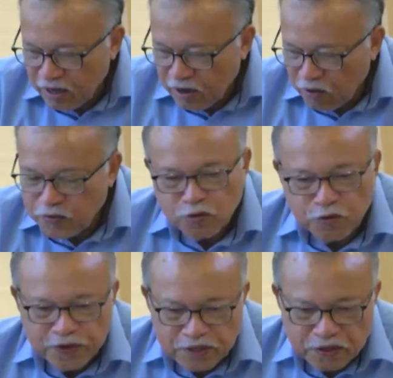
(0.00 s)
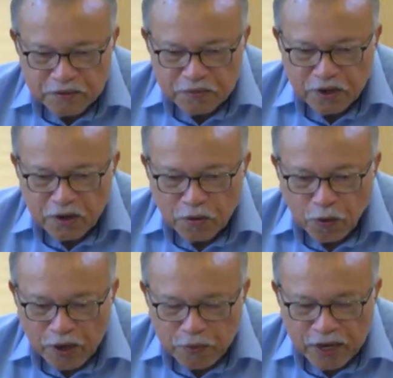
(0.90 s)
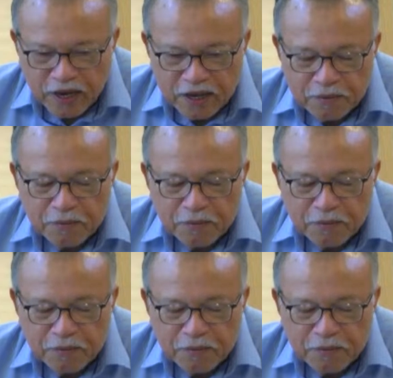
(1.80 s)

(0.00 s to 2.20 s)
of Sufism, whereby